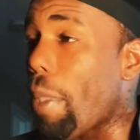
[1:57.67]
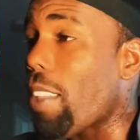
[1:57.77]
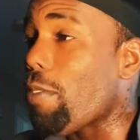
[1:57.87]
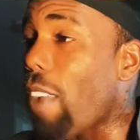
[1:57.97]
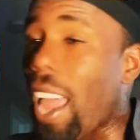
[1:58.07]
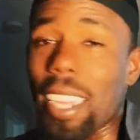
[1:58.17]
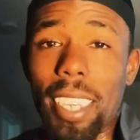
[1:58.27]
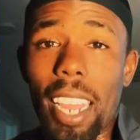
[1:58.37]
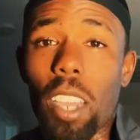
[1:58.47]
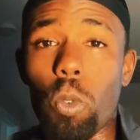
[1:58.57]
and
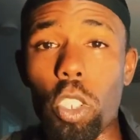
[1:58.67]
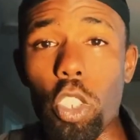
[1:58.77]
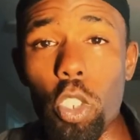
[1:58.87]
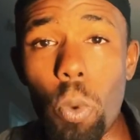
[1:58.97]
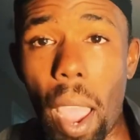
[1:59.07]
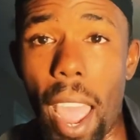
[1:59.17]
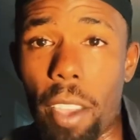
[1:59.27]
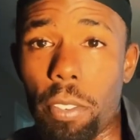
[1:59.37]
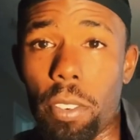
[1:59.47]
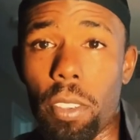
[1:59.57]
validate what you have.